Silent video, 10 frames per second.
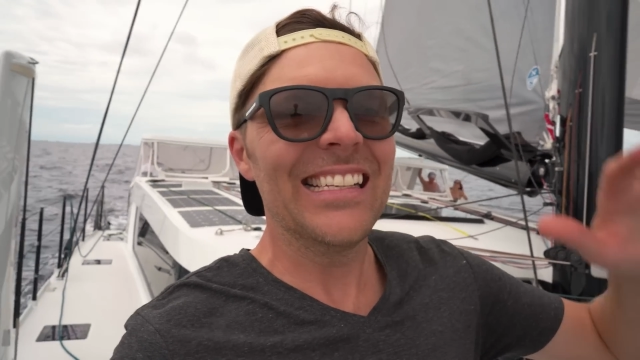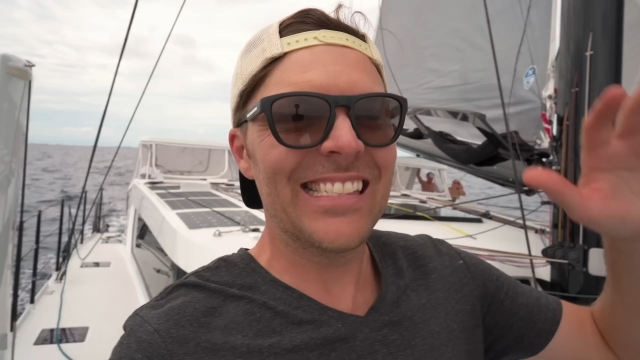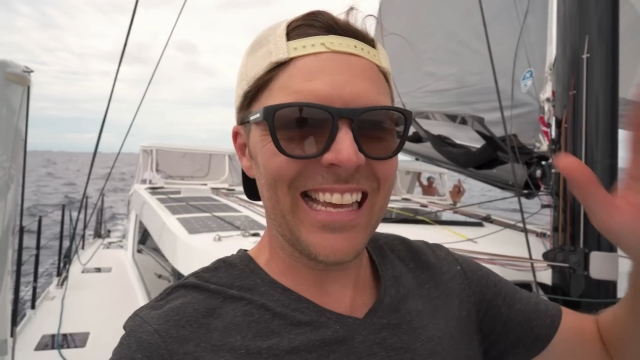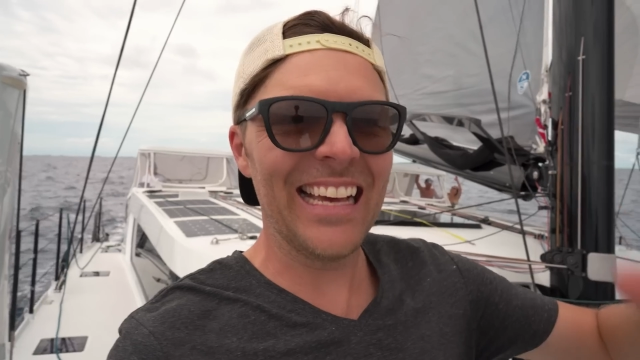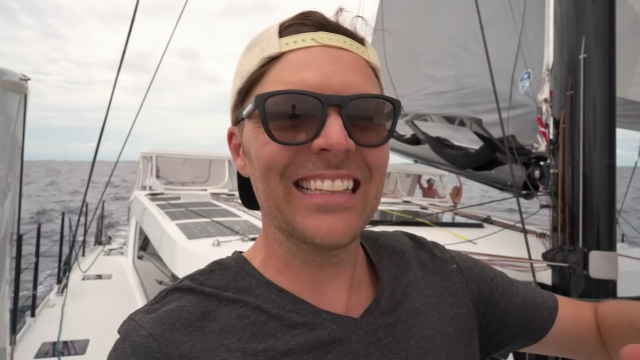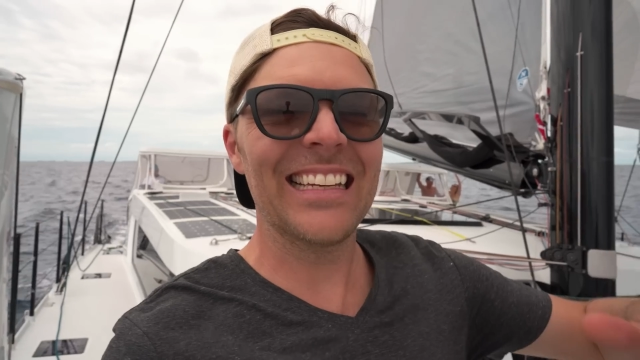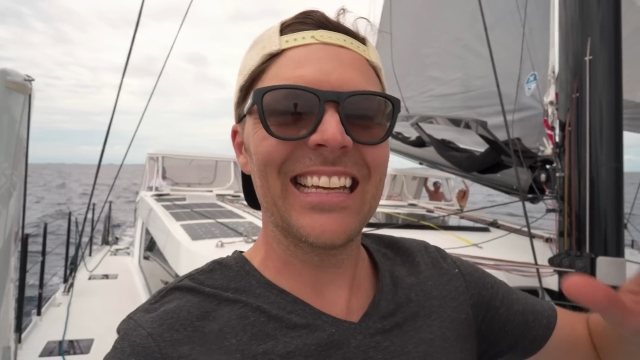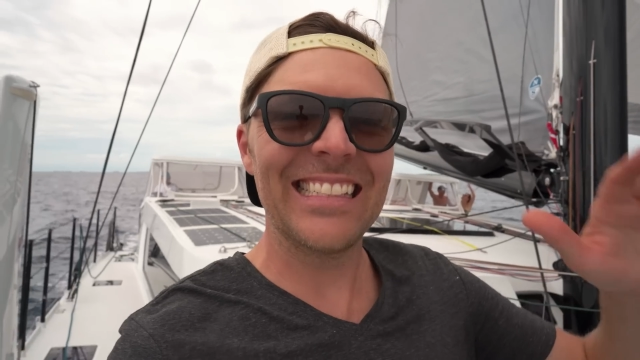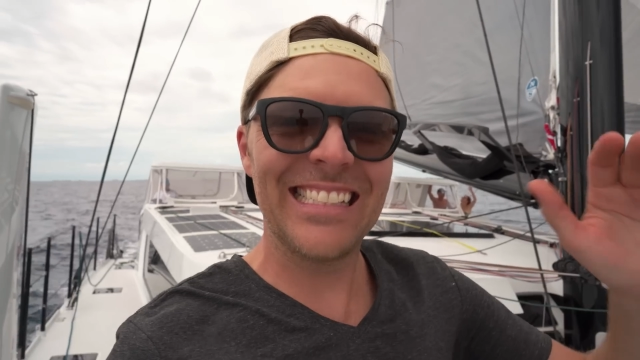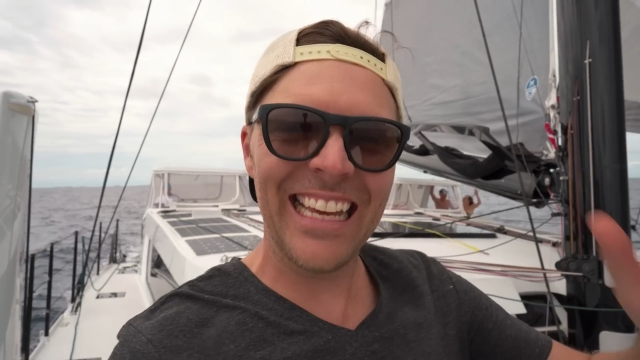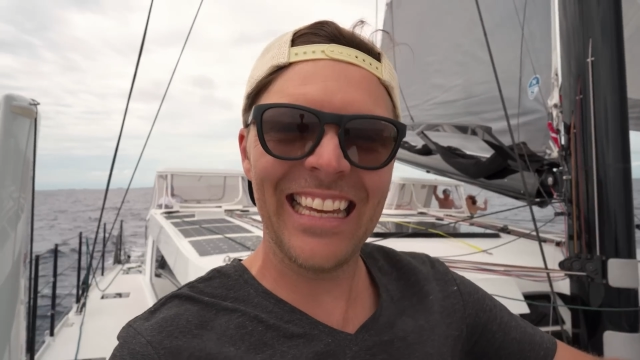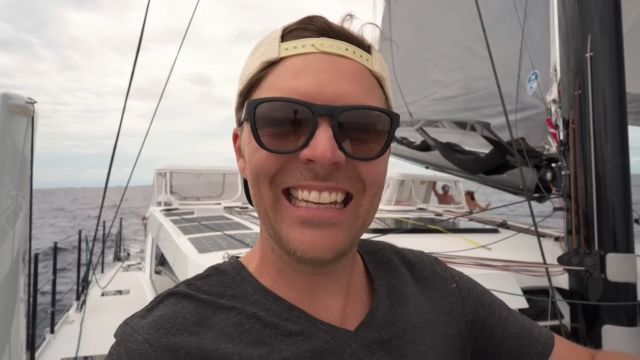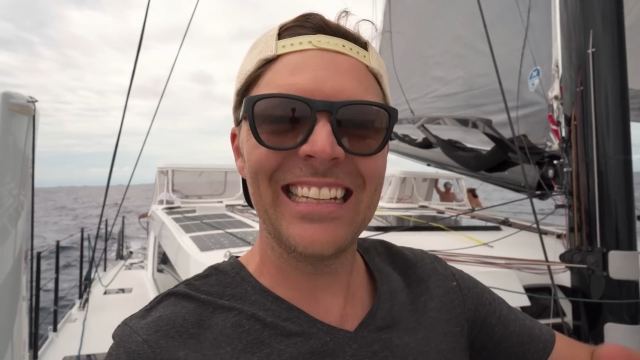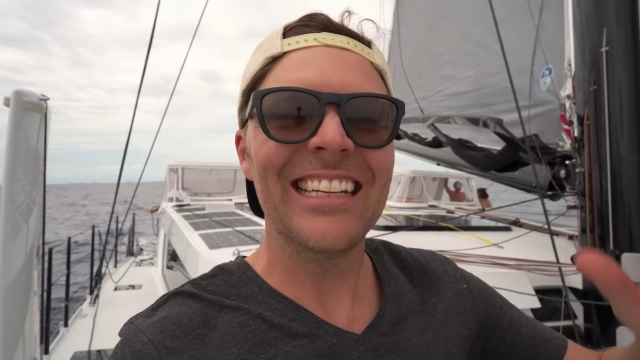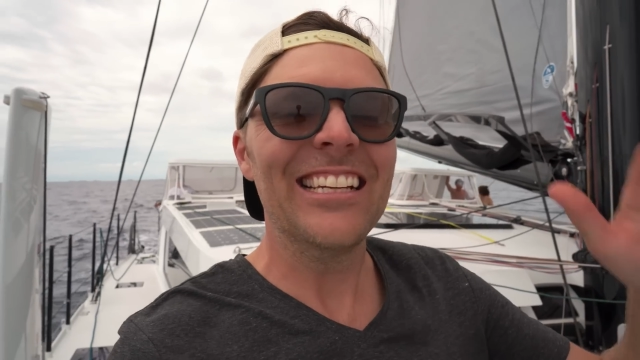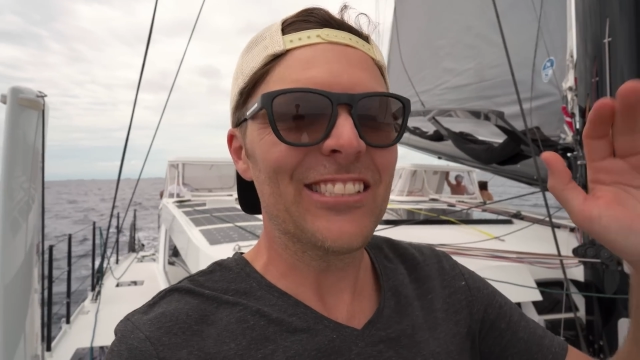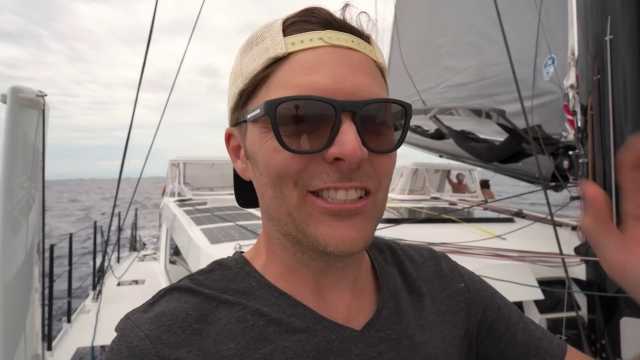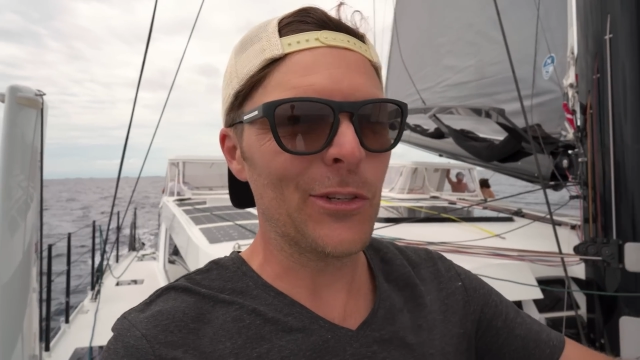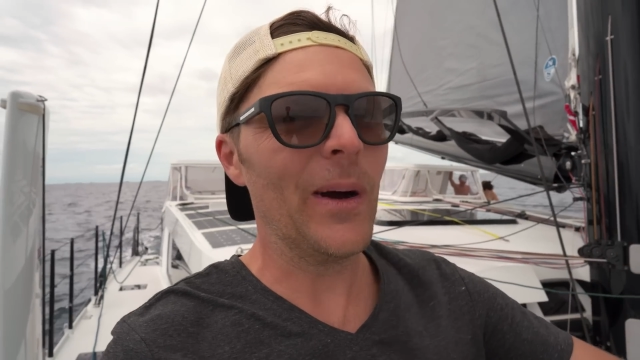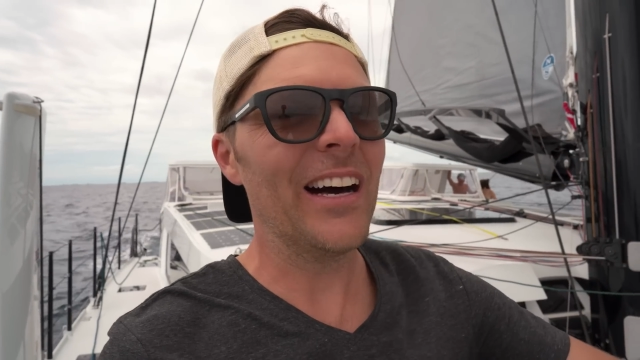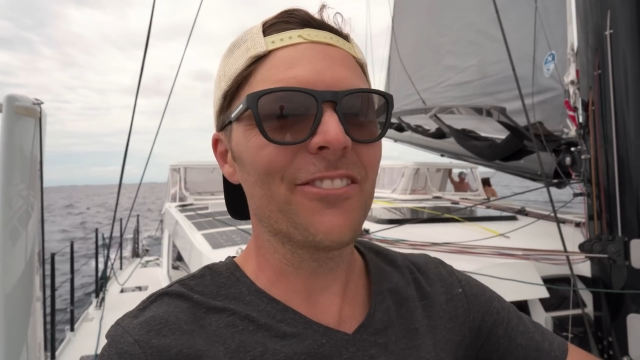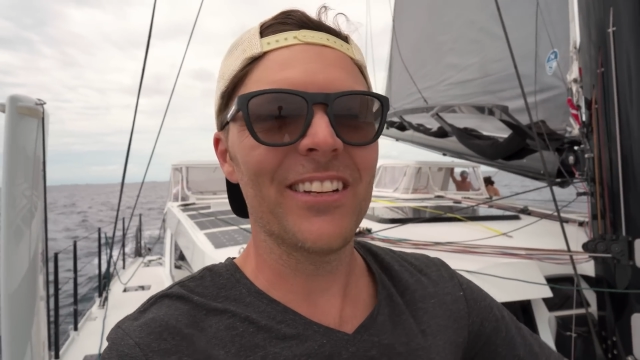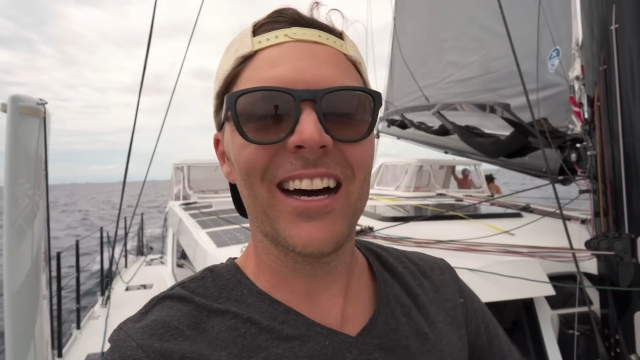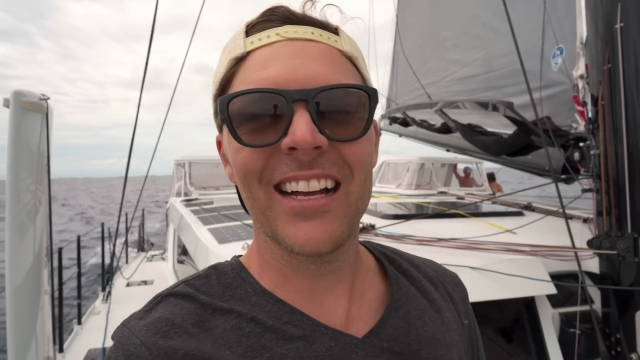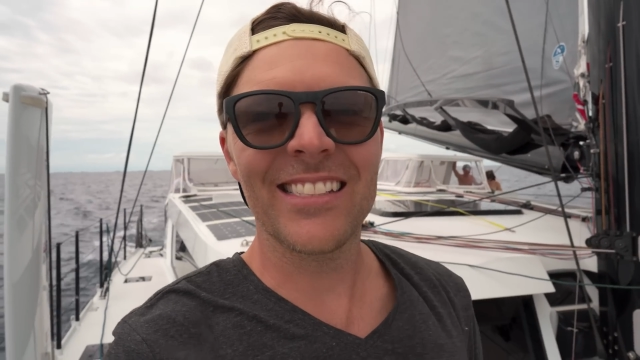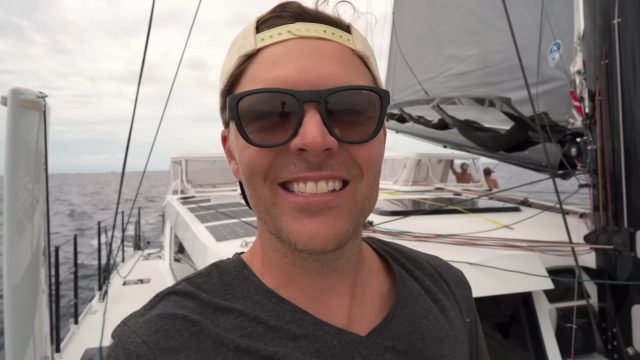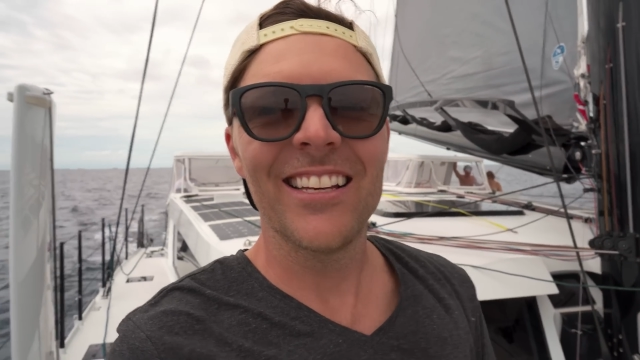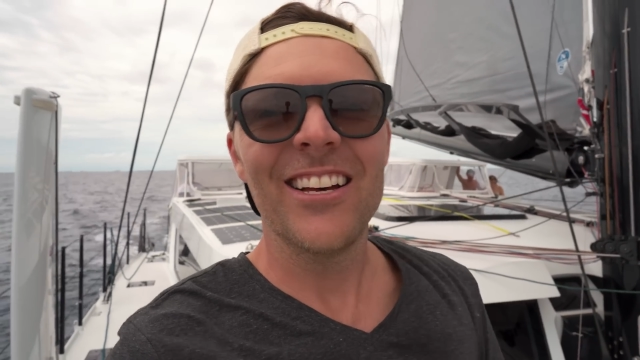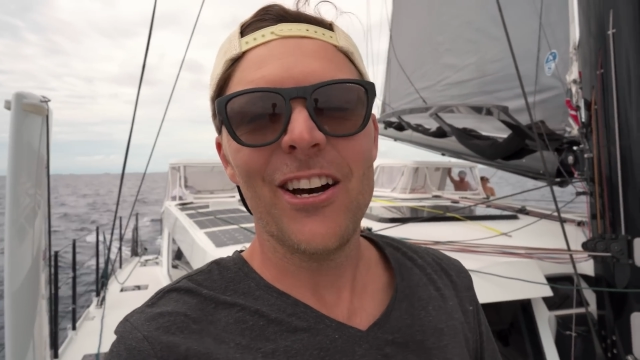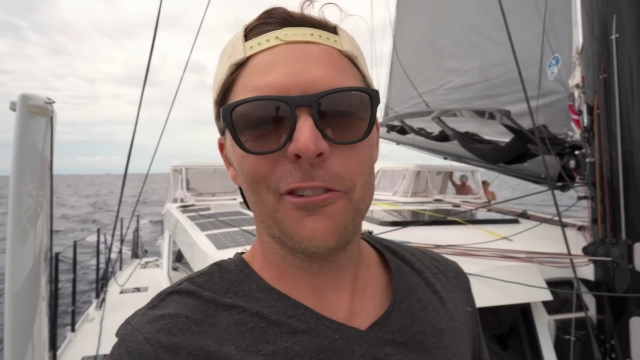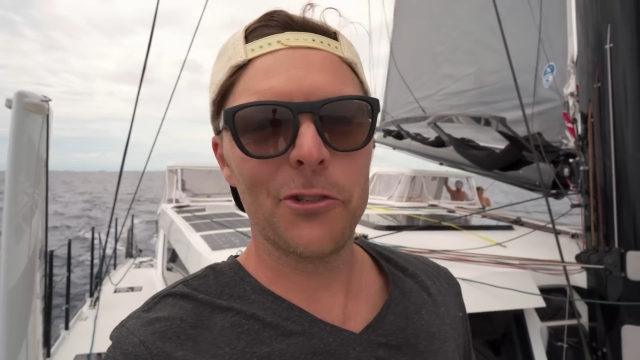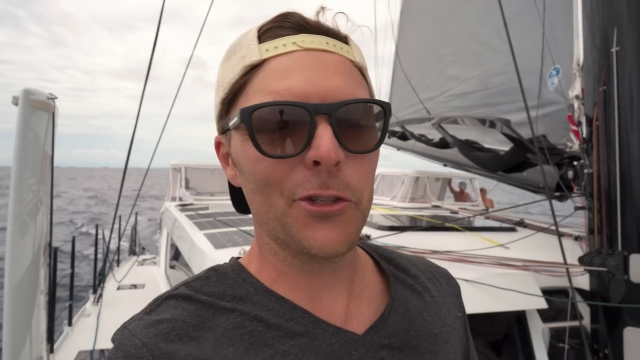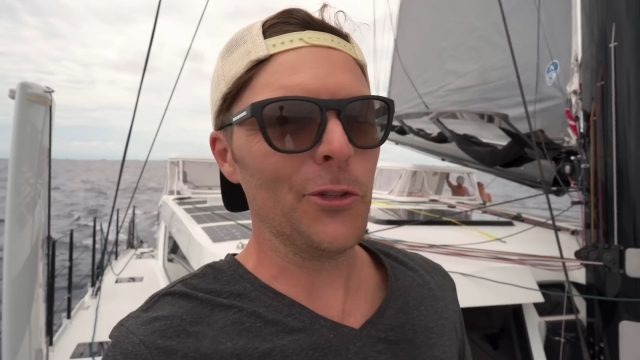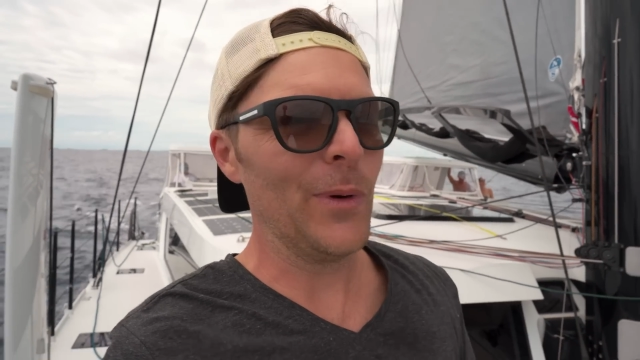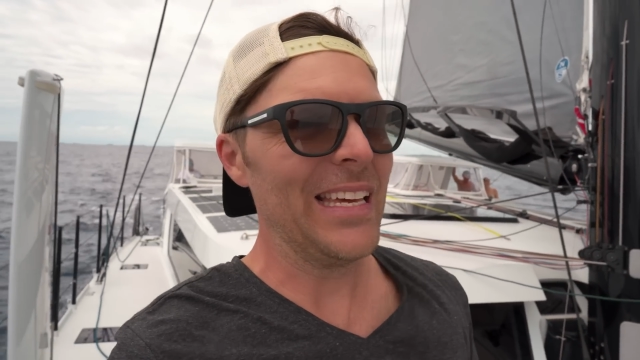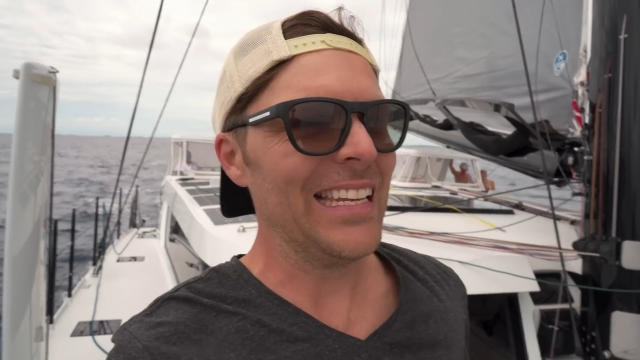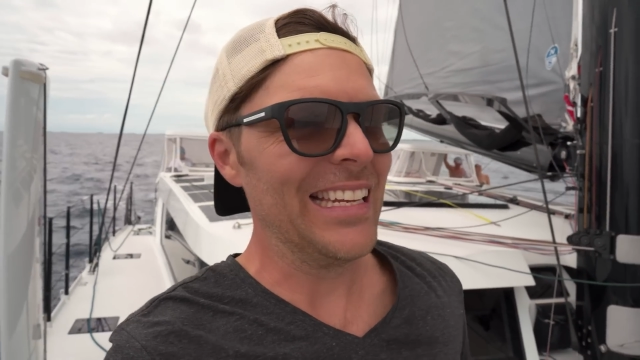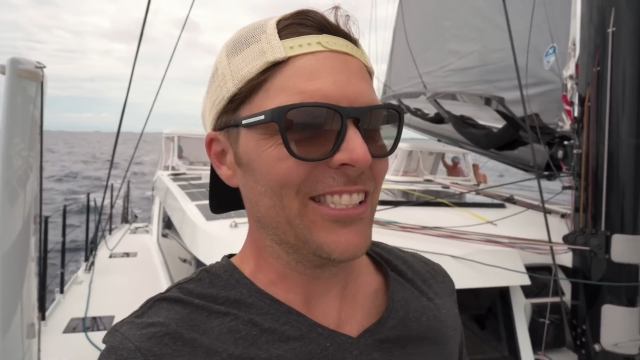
sailing at 10 to 12 knots of true wind.